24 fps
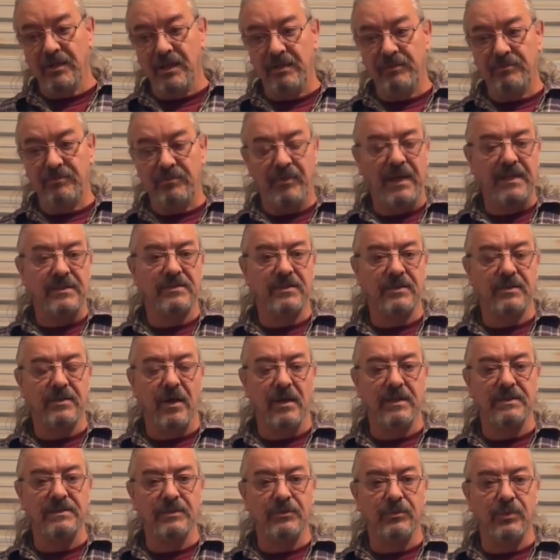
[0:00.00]
faced the
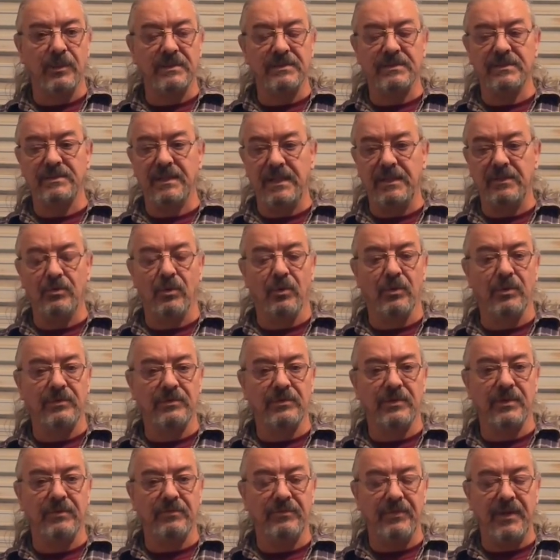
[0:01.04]
consequences that he told he
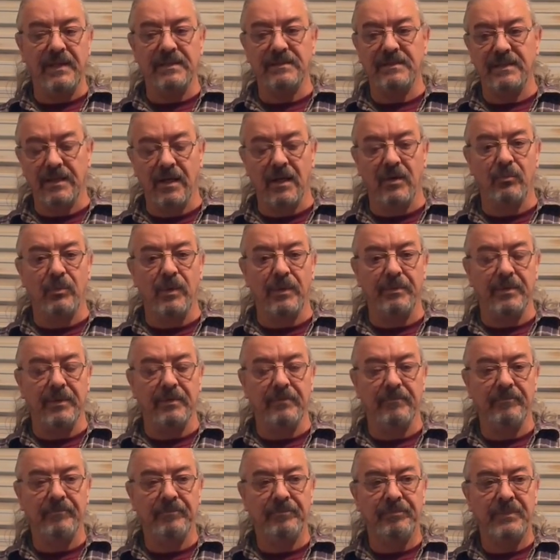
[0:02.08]
was going to face. He got a whipping.
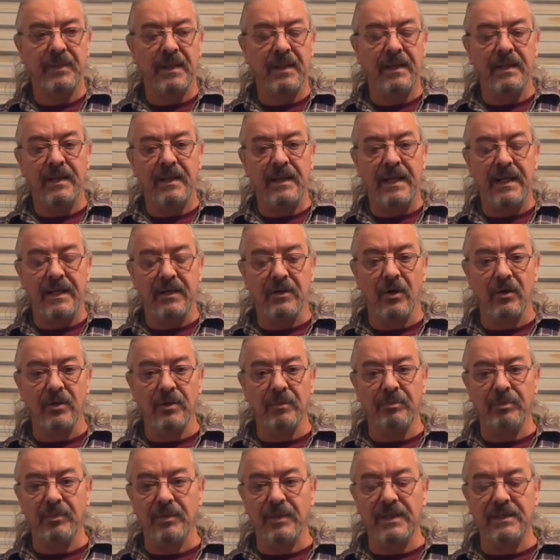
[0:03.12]
He called the
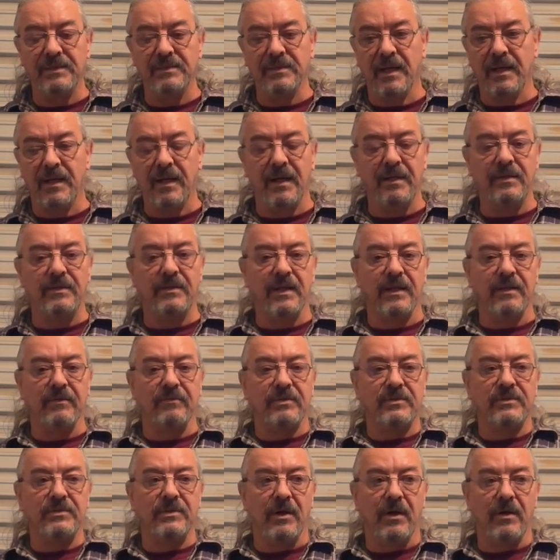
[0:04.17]
police. I got a ticket
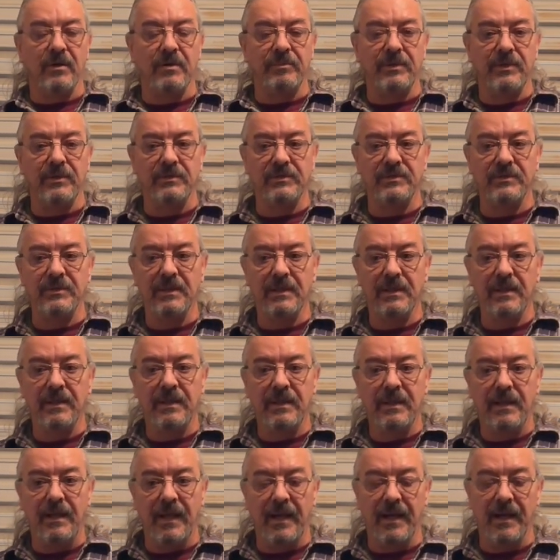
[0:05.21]
for child abuse,
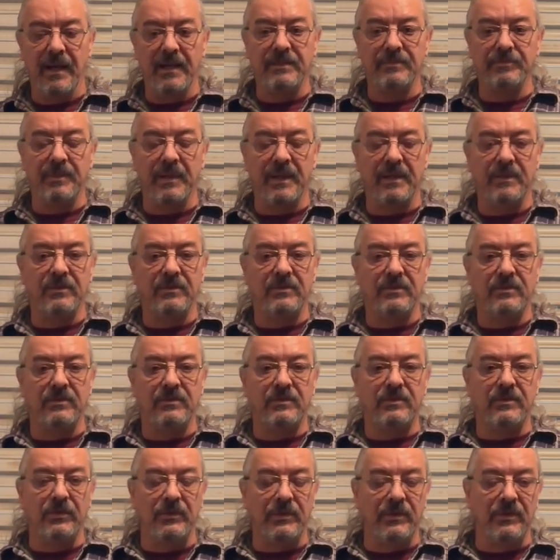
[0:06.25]
and I spent
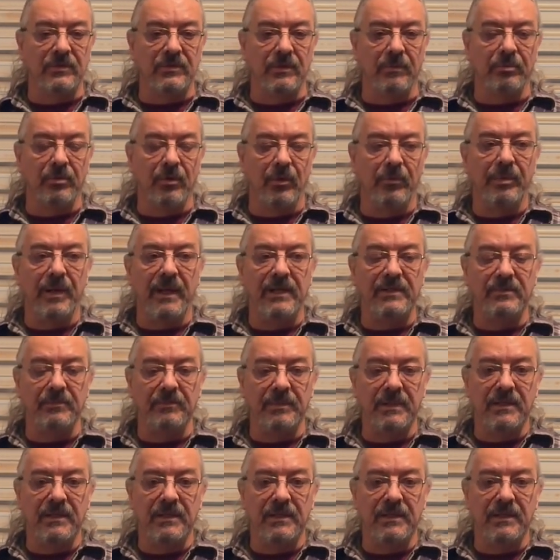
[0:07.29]
2 years on probation